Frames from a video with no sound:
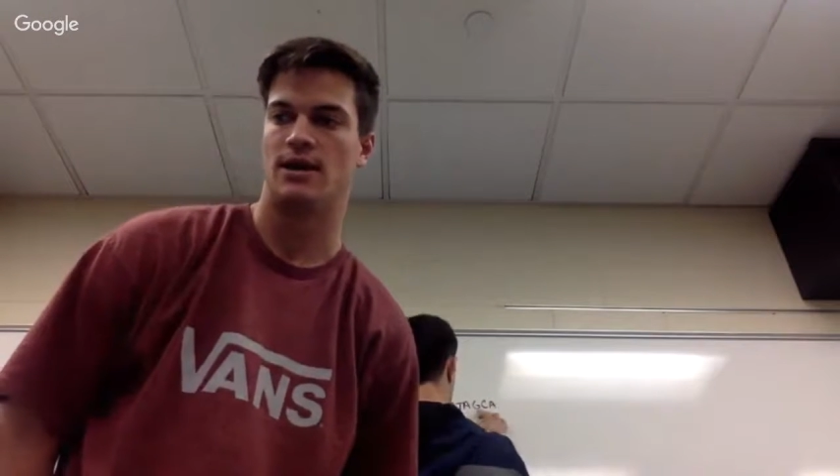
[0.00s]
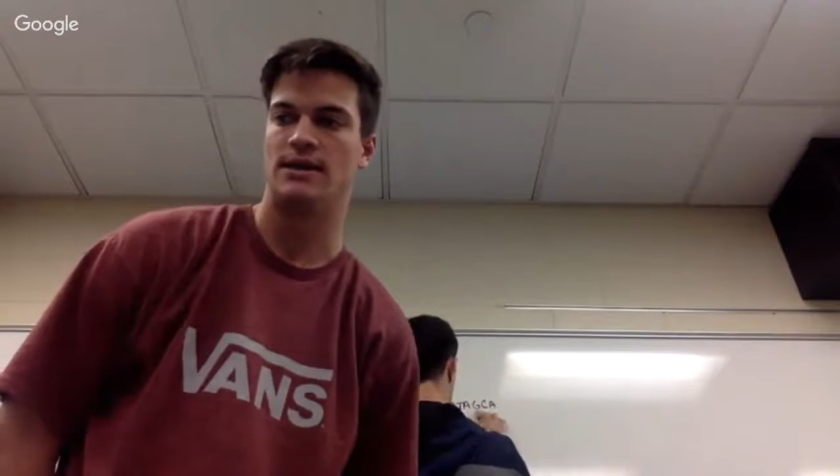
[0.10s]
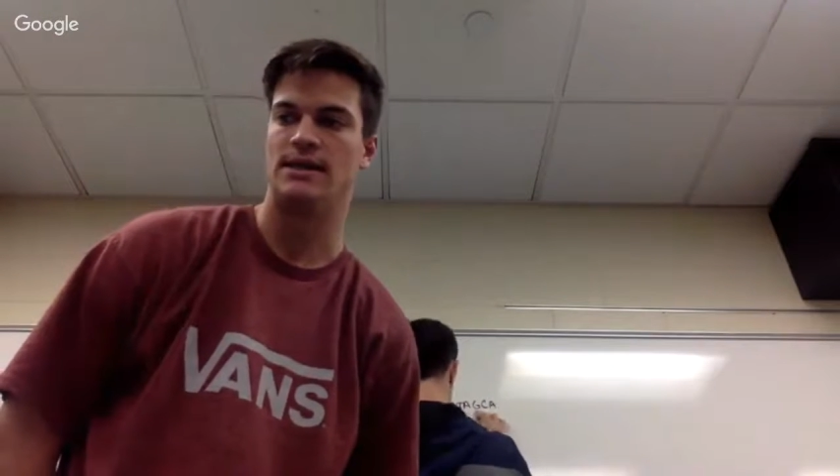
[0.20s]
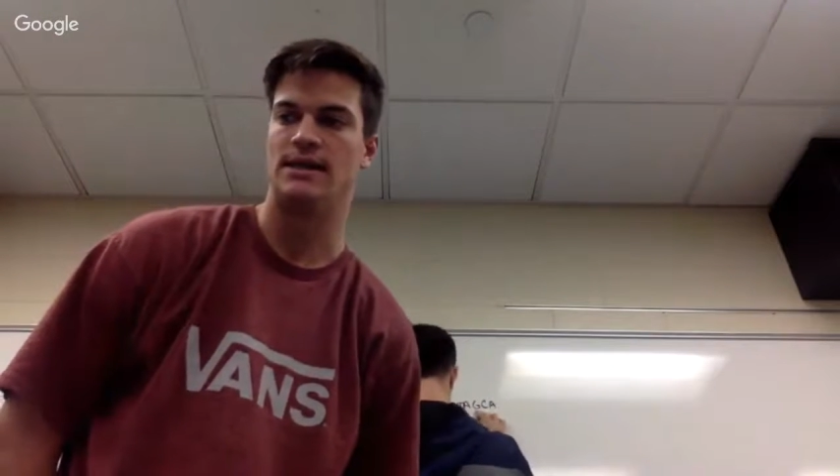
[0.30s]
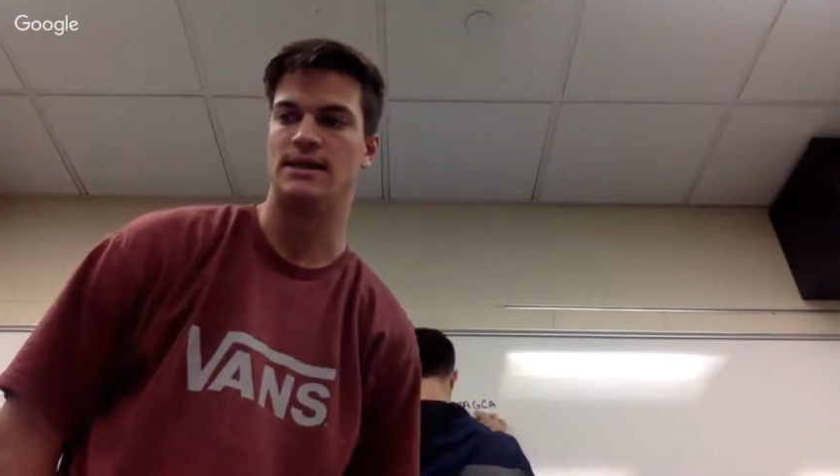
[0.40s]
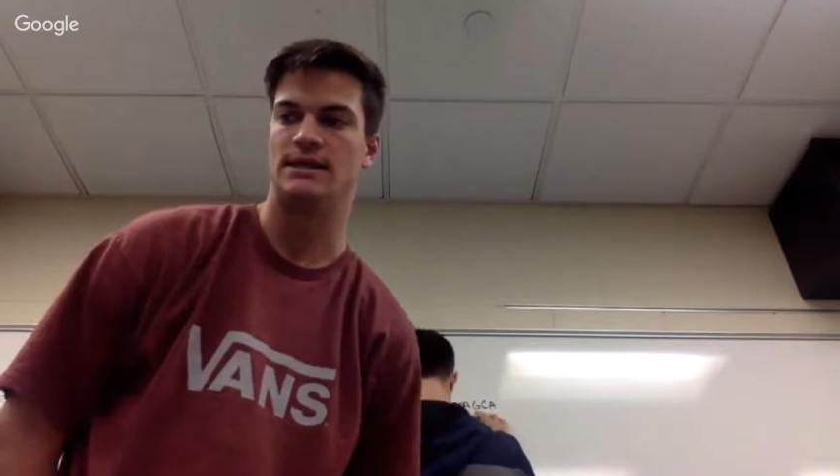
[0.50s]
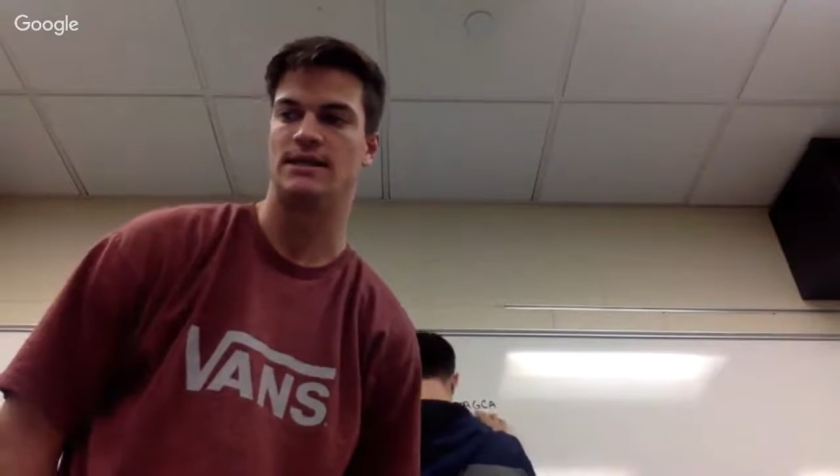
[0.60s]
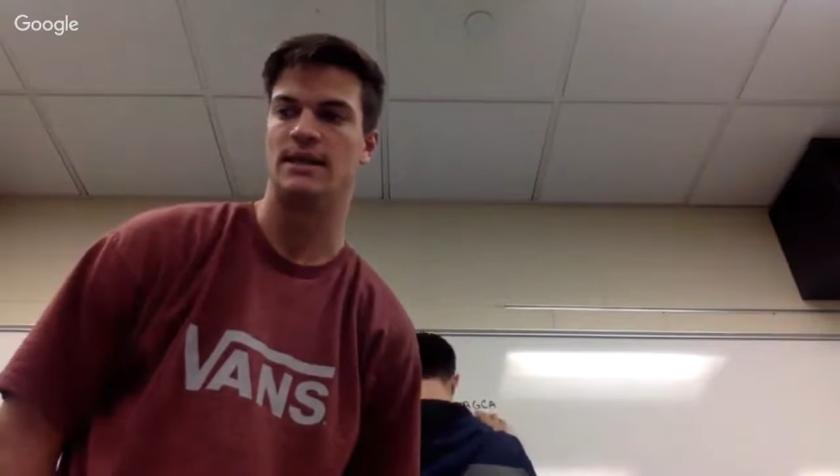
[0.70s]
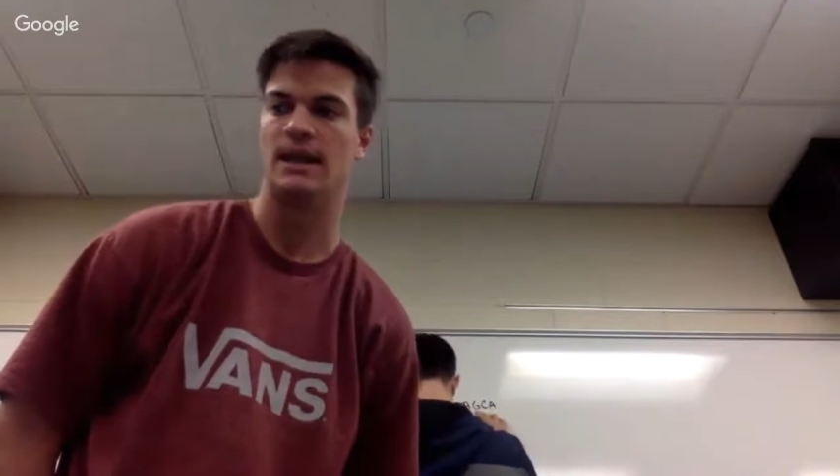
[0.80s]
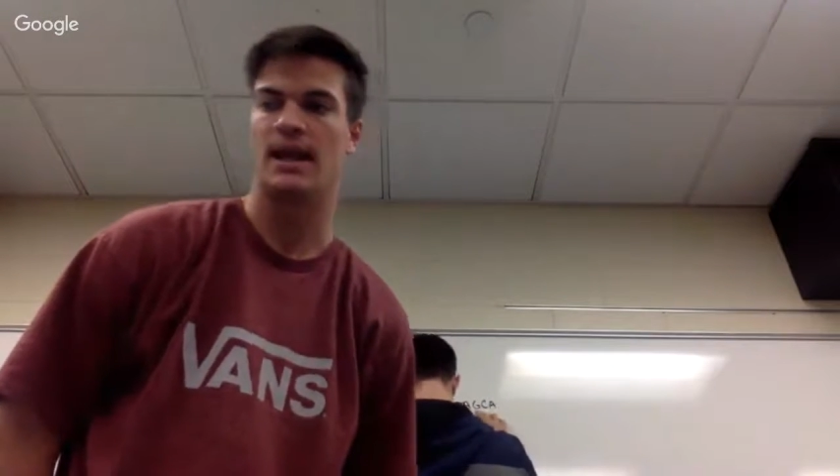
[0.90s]
D, it
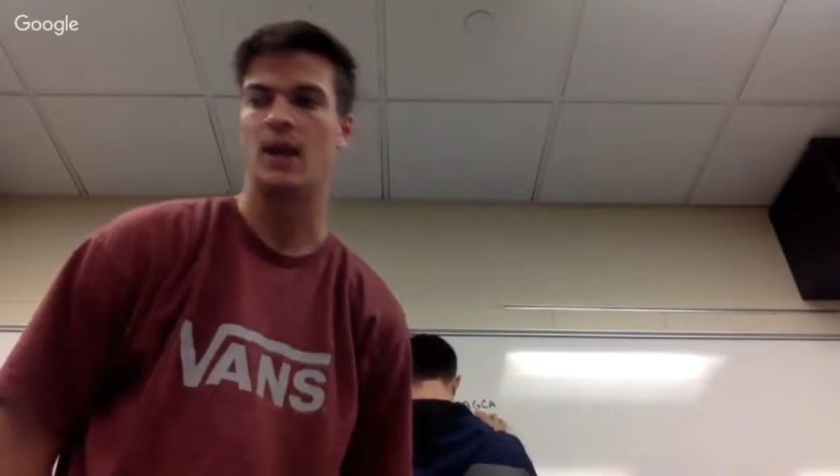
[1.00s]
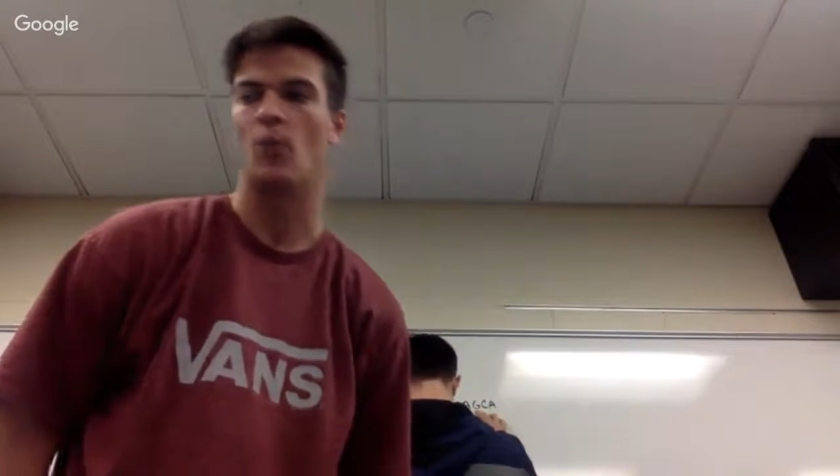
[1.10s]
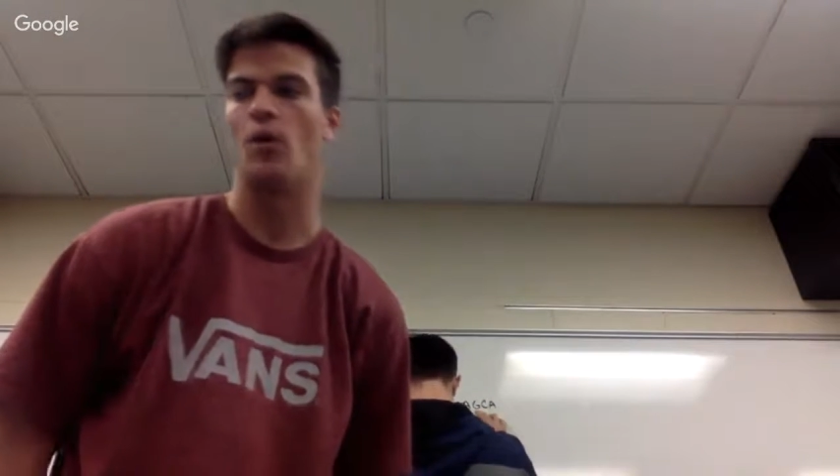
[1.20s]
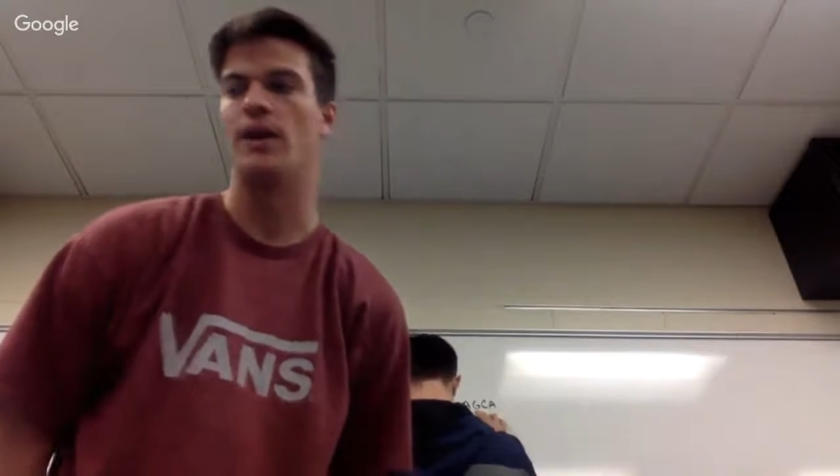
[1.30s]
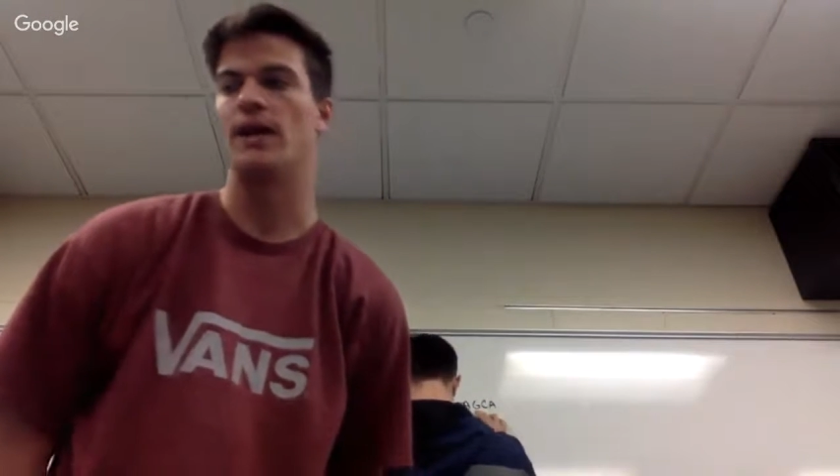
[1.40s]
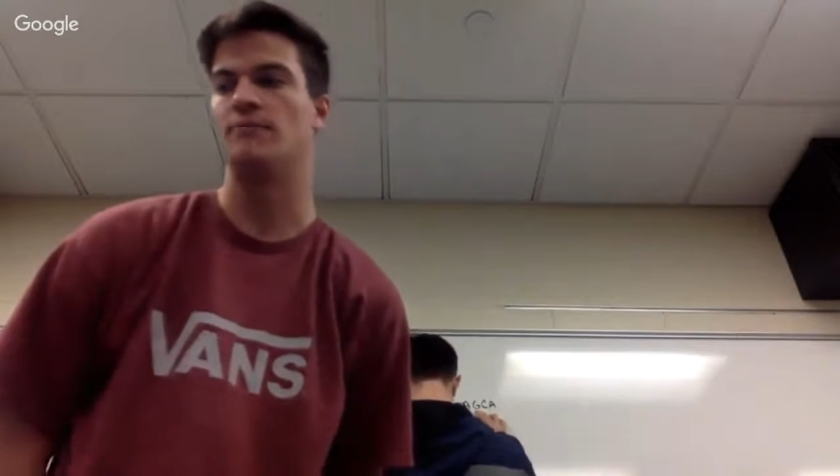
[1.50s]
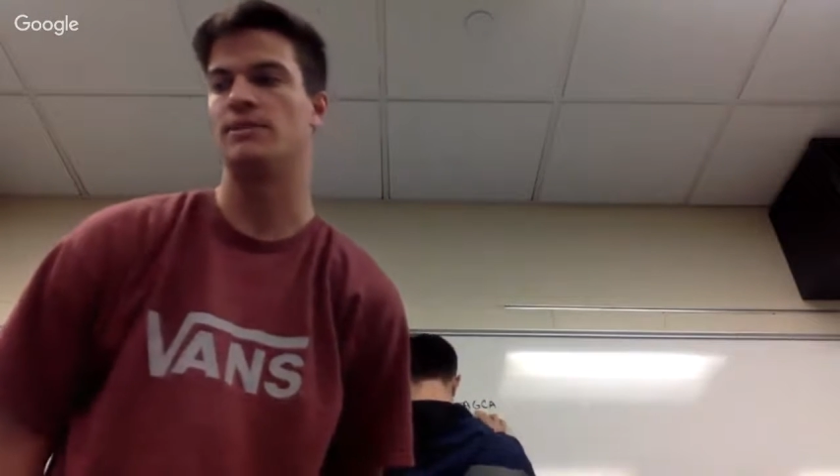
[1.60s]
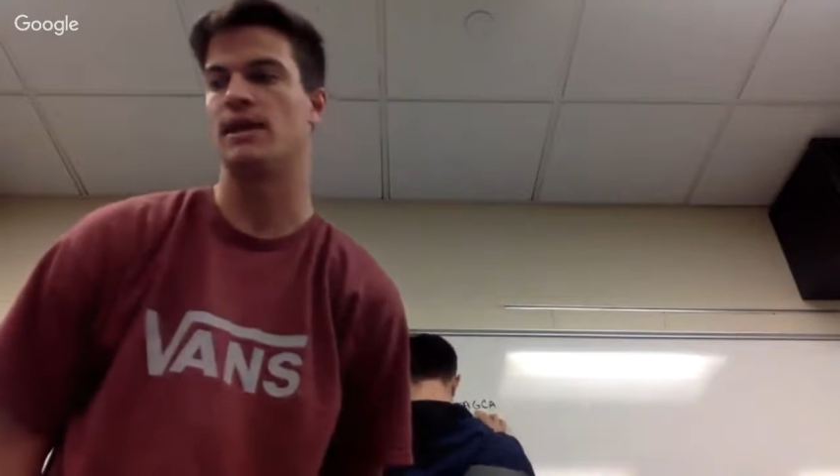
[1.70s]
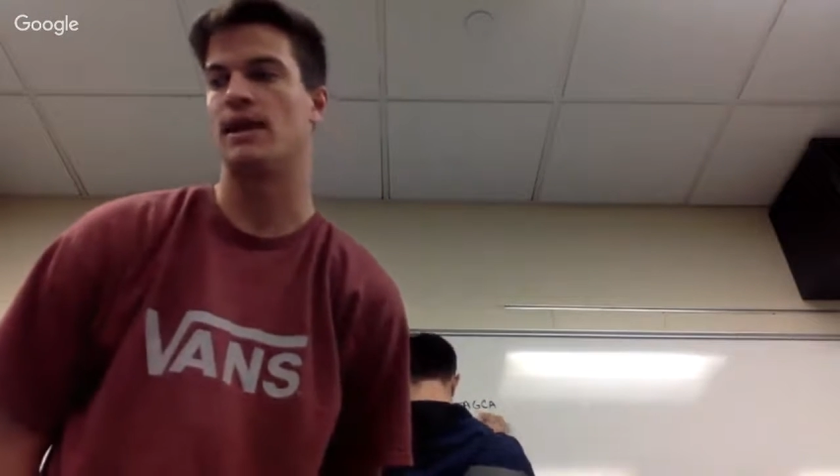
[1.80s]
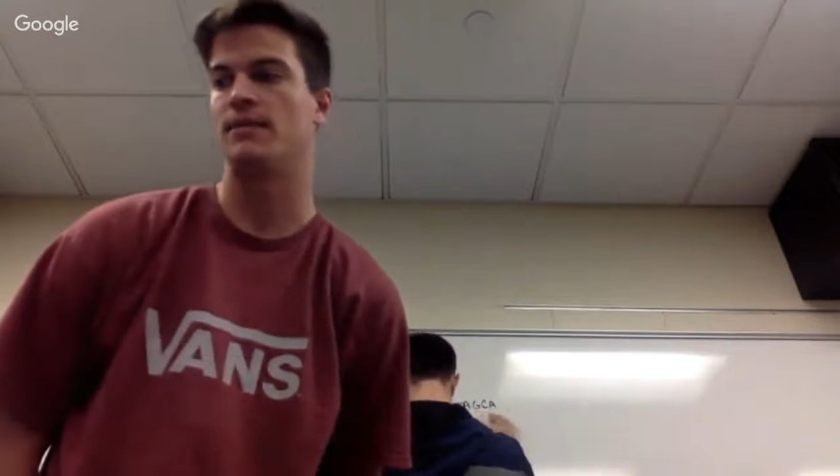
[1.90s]
says indicate 1
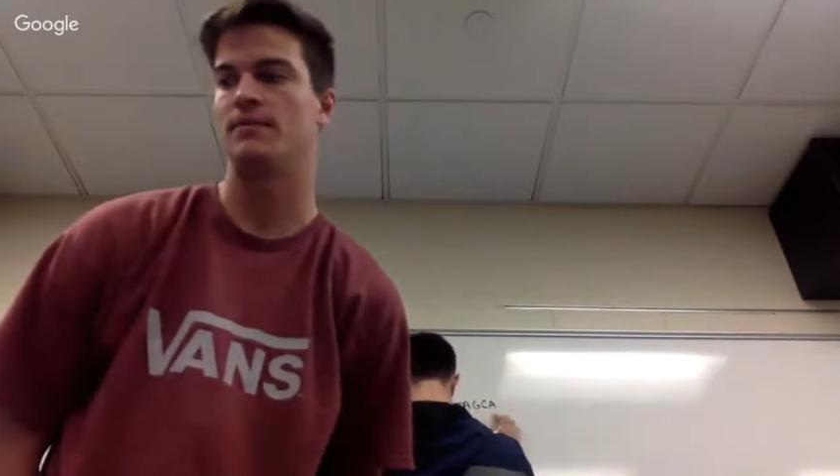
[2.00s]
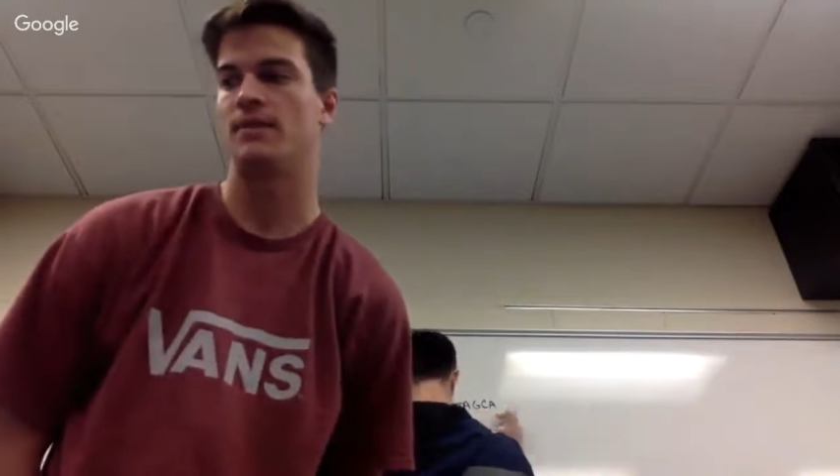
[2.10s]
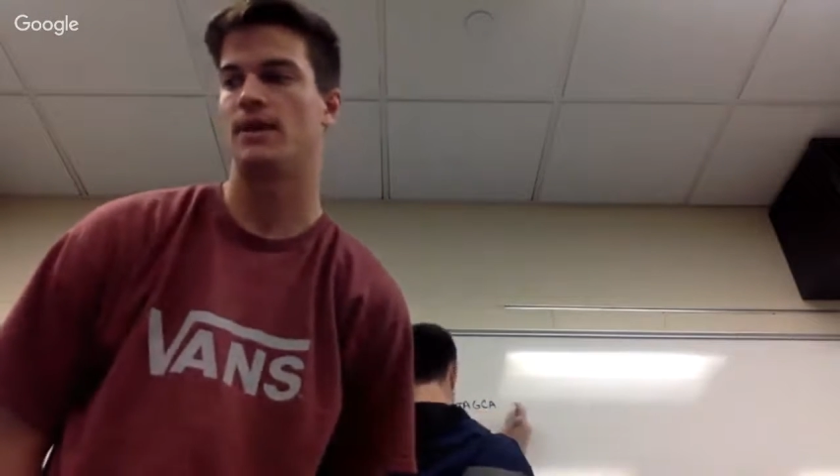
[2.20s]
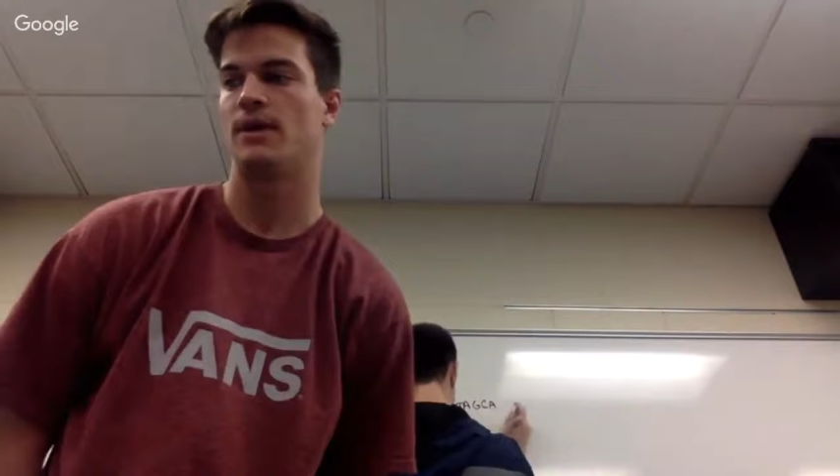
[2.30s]
enzyme